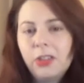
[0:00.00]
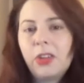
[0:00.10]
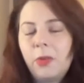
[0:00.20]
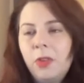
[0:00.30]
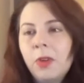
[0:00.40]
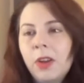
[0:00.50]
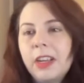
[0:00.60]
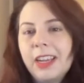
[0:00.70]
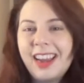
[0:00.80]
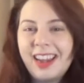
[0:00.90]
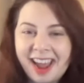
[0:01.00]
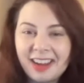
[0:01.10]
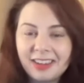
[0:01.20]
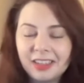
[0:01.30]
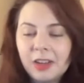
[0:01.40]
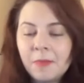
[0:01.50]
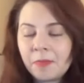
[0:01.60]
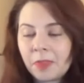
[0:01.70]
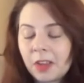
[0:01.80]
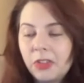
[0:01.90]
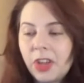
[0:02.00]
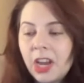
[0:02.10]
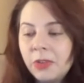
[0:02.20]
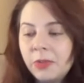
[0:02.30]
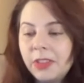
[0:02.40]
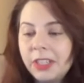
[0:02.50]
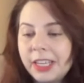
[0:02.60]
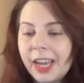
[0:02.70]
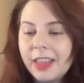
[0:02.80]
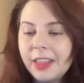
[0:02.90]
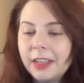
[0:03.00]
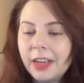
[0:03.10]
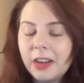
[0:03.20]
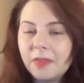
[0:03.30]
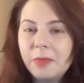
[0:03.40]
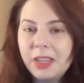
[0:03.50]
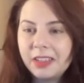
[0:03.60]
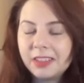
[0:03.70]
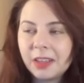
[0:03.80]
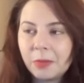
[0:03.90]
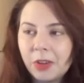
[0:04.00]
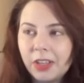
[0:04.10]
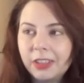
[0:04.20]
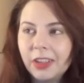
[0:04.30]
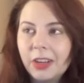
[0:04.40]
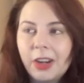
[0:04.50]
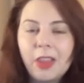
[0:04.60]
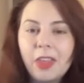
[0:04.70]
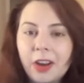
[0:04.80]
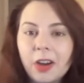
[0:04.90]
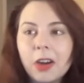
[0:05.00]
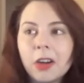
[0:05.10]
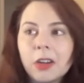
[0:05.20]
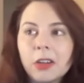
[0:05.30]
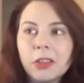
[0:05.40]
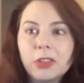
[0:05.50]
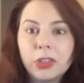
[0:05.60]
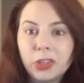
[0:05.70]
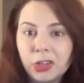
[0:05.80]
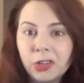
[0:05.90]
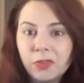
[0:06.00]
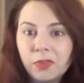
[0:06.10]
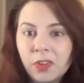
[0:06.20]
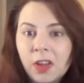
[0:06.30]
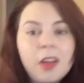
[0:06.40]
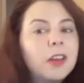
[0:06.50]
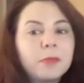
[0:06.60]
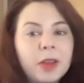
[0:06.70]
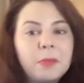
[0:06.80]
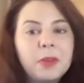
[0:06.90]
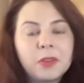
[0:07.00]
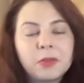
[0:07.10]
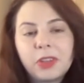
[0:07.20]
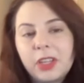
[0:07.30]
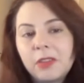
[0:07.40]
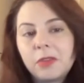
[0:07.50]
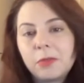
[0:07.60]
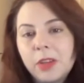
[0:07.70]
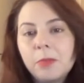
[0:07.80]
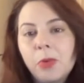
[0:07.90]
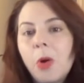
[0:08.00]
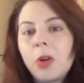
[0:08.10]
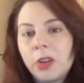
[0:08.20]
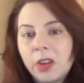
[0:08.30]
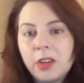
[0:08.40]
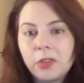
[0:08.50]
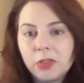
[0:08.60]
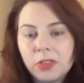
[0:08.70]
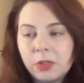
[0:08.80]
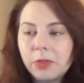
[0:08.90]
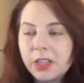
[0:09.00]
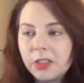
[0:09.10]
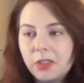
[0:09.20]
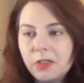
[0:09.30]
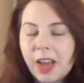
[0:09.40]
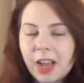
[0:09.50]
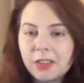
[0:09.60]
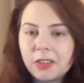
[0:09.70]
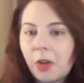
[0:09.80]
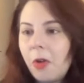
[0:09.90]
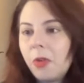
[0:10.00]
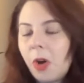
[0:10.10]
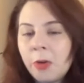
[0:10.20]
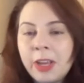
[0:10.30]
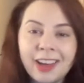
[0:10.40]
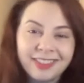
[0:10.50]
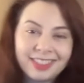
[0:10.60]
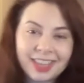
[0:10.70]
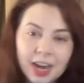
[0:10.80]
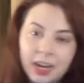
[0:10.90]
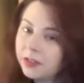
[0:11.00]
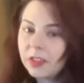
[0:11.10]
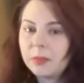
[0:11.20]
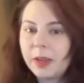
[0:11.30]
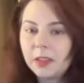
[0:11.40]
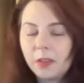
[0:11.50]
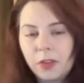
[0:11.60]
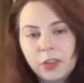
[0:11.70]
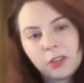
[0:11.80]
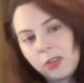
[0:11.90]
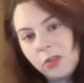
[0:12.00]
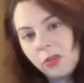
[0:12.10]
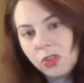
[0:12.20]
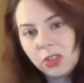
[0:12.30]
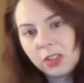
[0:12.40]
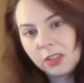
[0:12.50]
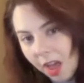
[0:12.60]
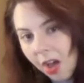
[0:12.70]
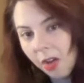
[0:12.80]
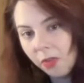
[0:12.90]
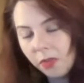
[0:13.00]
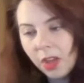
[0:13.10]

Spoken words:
So if you want to connect genuinely, I think kind of meeting someone on their turf might be a really important and interesting way to do that. So going outside of the space of your institution itself.